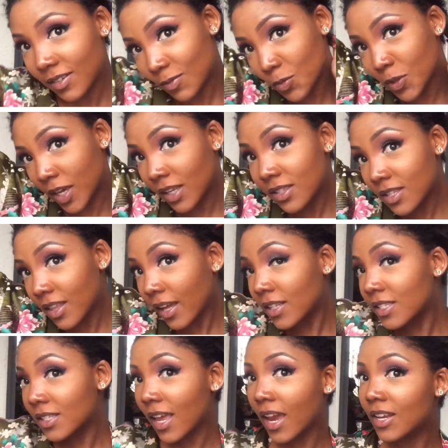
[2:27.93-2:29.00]
We'll get to that
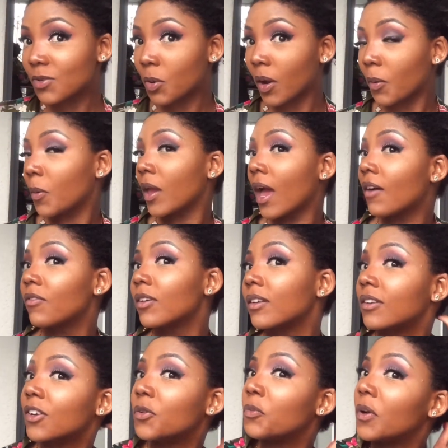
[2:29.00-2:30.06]
stage where we have a
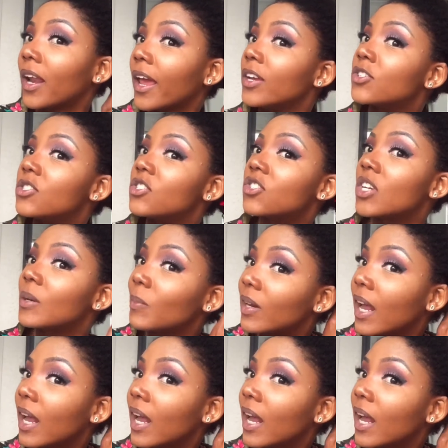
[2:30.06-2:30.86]
good relationship